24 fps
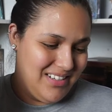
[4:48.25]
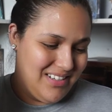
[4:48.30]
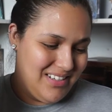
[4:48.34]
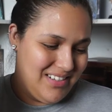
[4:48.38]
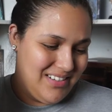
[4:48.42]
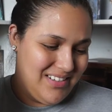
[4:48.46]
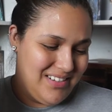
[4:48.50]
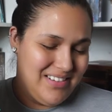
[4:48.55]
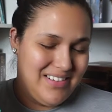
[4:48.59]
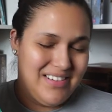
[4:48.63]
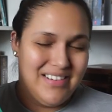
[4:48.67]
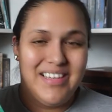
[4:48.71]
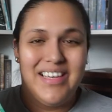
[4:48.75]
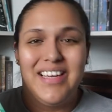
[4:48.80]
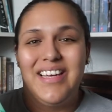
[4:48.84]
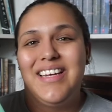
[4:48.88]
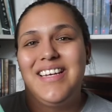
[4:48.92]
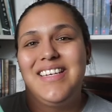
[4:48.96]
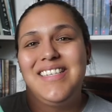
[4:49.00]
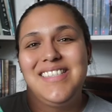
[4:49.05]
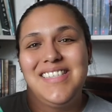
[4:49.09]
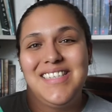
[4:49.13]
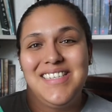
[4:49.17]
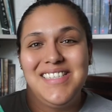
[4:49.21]
Oh, okay.
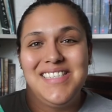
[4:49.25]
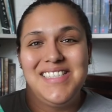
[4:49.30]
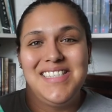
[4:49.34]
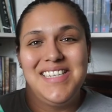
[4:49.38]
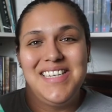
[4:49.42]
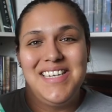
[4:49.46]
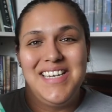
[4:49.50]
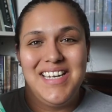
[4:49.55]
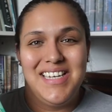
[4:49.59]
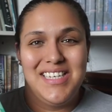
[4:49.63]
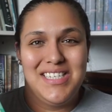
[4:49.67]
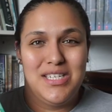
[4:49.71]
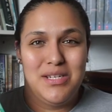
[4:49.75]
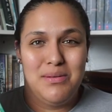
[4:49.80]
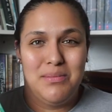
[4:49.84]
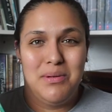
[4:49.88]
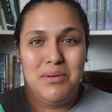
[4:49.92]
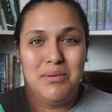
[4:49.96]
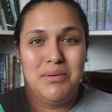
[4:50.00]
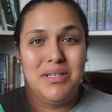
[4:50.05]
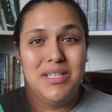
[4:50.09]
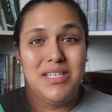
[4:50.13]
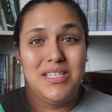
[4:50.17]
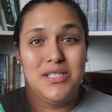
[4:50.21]
He's going to sit next to
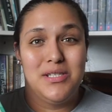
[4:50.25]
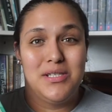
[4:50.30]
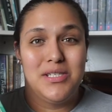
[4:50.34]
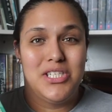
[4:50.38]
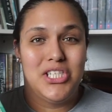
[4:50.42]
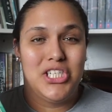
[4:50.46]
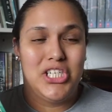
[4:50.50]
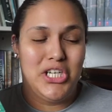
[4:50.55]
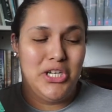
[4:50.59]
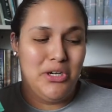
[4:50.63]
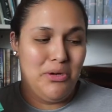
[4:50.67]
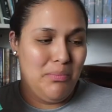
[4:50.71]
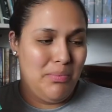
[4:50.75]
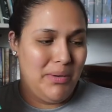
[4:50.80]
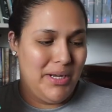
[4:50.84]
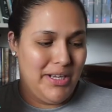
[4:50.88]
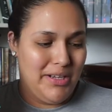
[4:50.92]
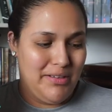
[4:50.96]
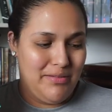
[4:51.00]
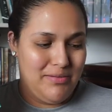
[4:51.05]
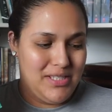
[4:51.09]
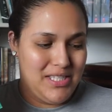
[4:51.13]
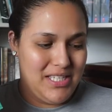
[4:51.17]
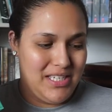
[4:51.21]
me with his Cheeto
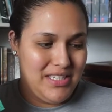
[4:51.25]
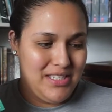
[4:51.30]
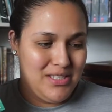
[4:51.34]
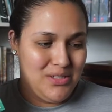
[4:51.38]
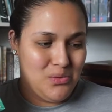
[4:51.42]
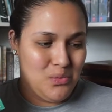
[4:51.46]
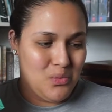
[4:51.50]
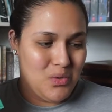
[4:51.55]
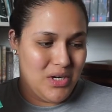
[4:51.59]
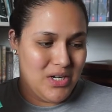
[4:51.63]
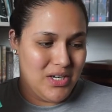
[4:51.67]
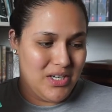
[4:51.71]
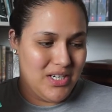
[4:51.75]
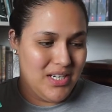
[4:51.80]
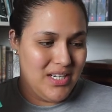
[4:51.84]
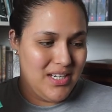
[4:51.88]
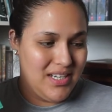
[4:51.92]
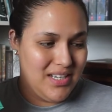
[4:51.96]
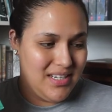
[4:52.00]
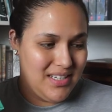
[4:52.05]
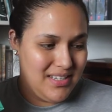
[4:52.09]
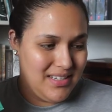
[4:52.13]
Puffs and his water.